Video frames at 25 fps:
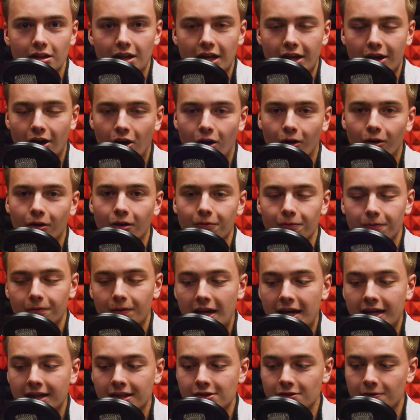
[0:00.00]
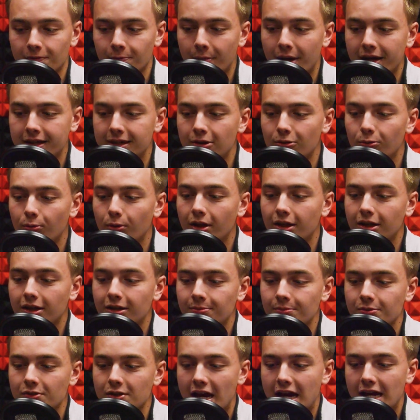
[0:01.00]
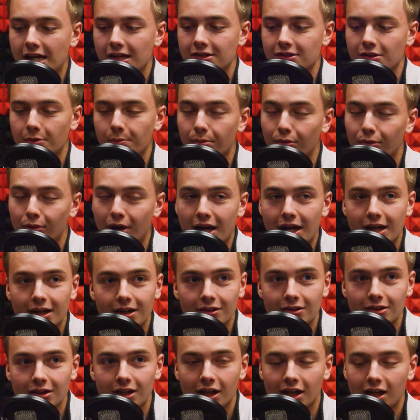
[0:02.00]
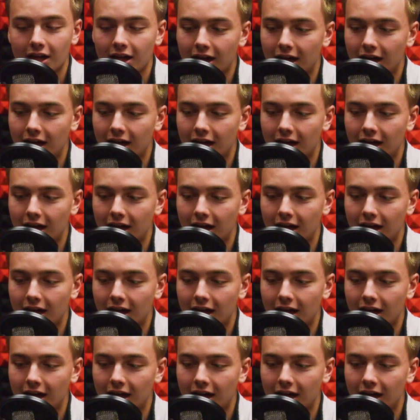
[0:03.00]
they aren't fans of Mikey Williams as a brand,